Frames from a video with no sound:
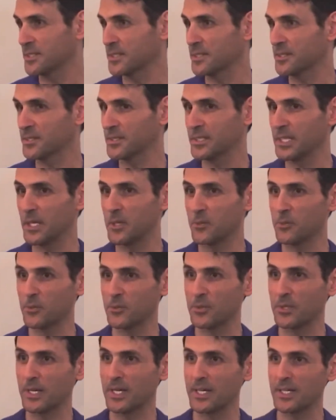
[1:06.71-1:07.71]
and now
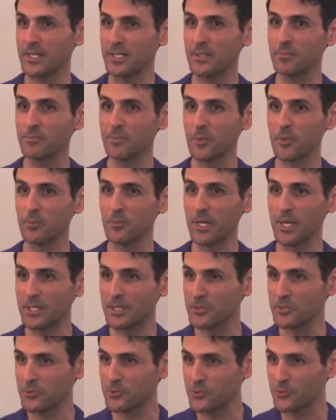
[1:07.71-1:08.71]
I am
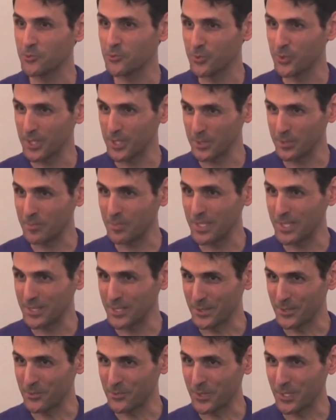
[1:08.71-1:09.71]
obliged to explain it,